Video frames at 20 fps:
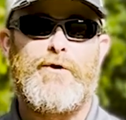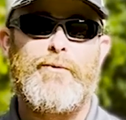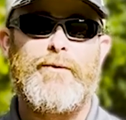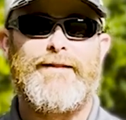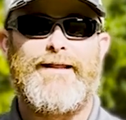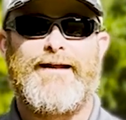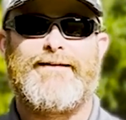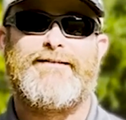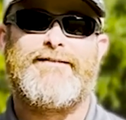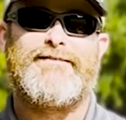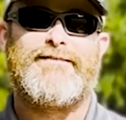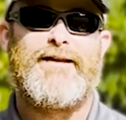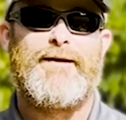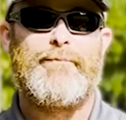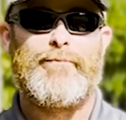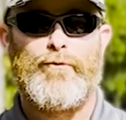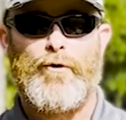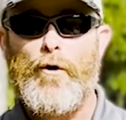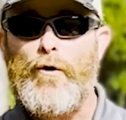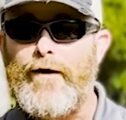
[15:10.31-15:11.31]
would like to see
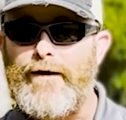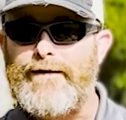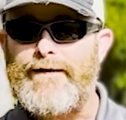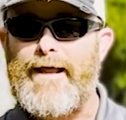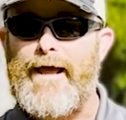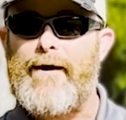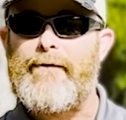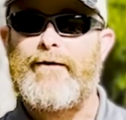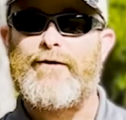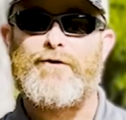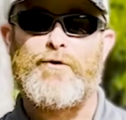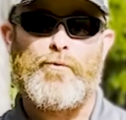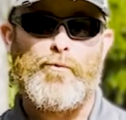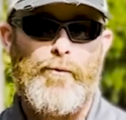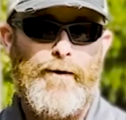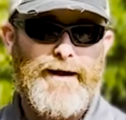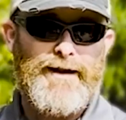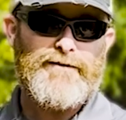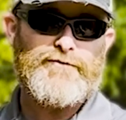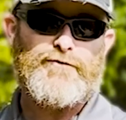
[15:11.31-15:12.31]
broken down into
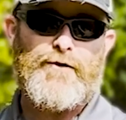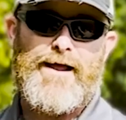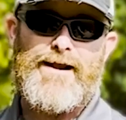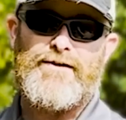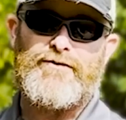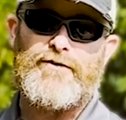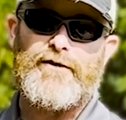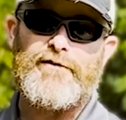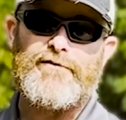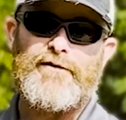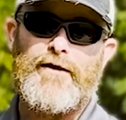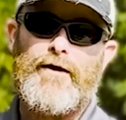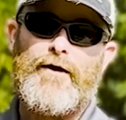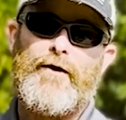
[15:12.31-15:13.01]
winning strategies